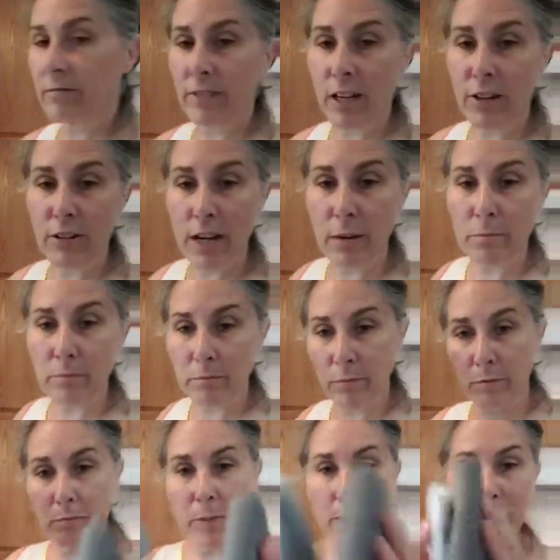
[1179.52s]
I'll grab
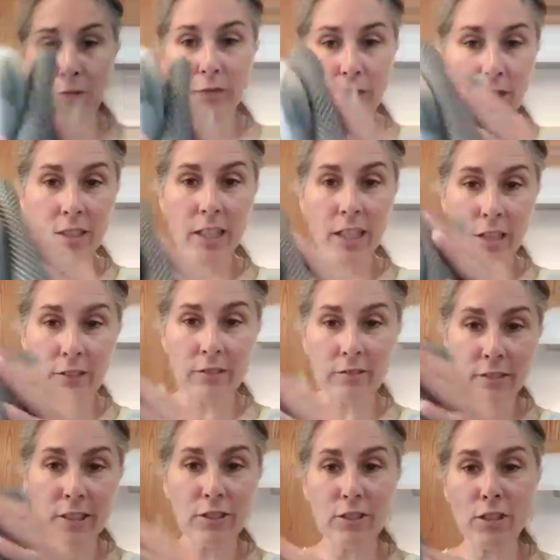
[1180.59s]
my food container.
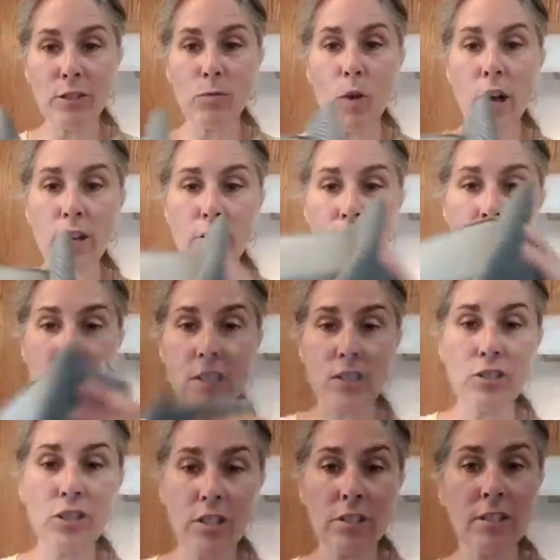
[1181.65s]
You just wash the
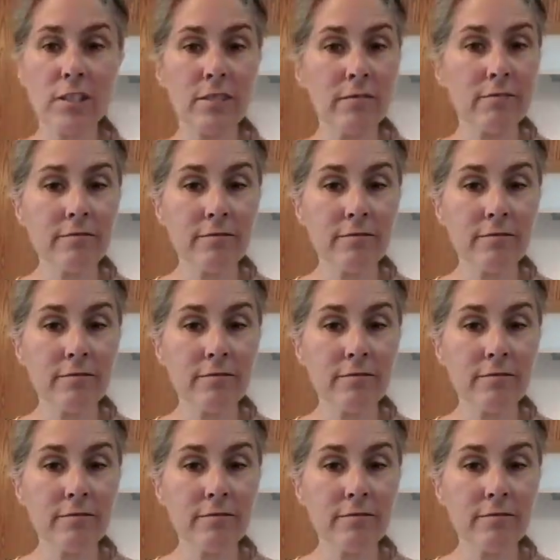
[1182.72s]
dishes,